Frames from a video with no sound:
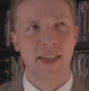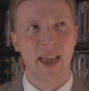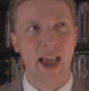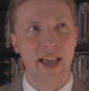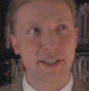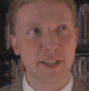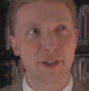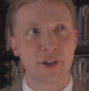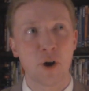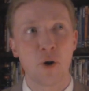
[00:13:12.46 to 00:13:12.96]

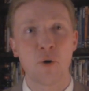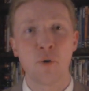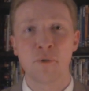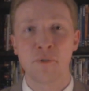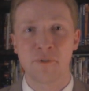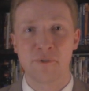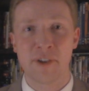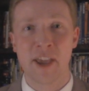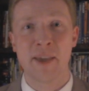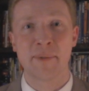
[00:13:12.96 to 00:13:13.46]
As his own
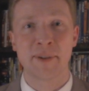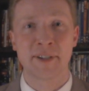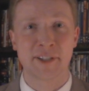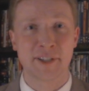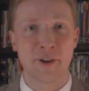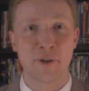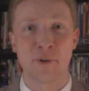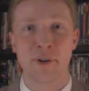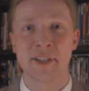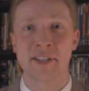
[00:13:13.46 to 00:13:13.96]
famous
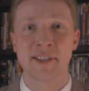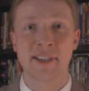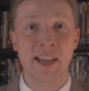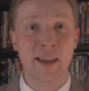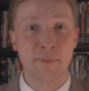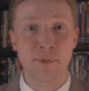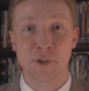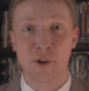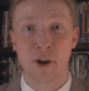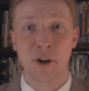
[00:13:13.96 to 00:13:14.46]
series
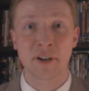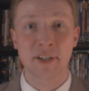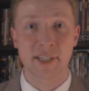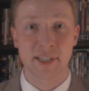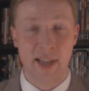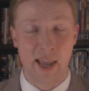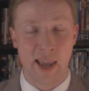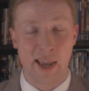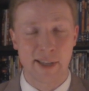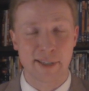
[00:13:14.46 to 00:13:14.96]
theme song
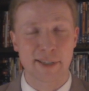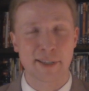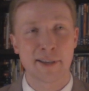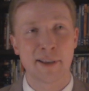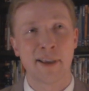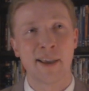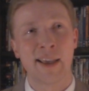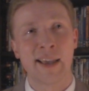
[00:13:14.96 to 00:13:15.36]
states,